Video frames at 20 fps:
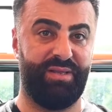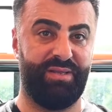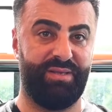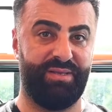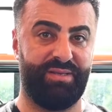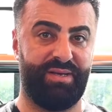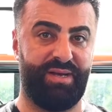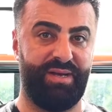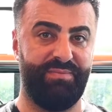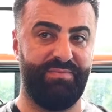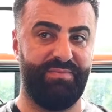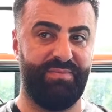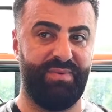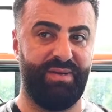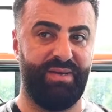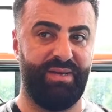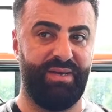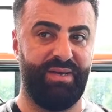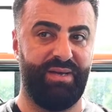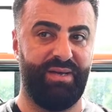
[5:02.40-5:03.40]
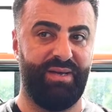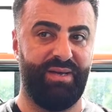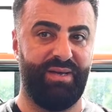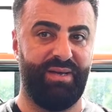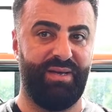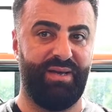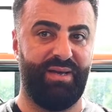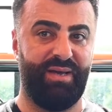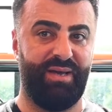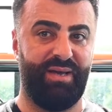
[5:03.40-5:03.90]
at the time,
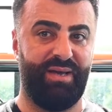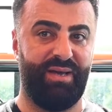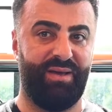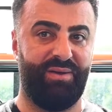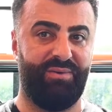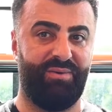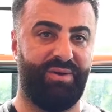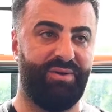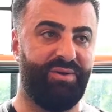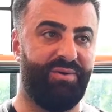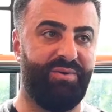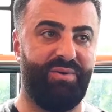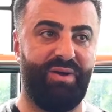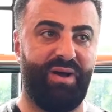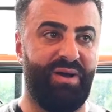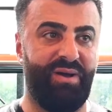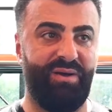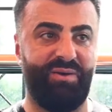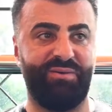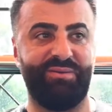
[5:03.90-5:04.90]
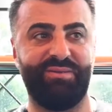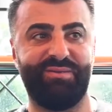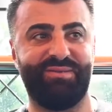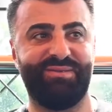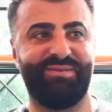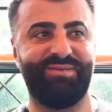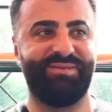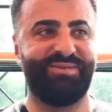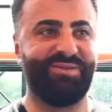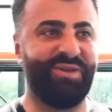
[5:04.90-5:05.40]
running around,
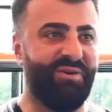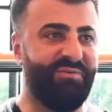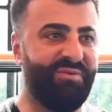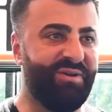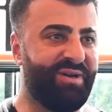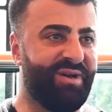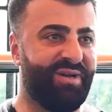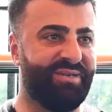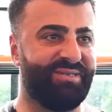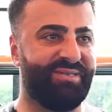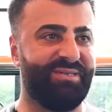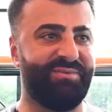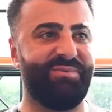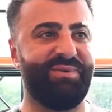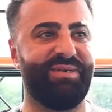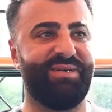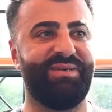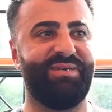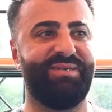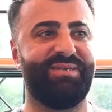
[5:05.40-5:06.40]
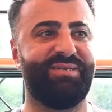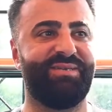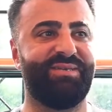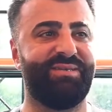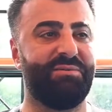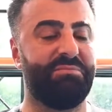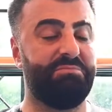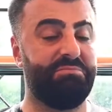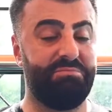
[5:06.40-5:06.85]
serving customers,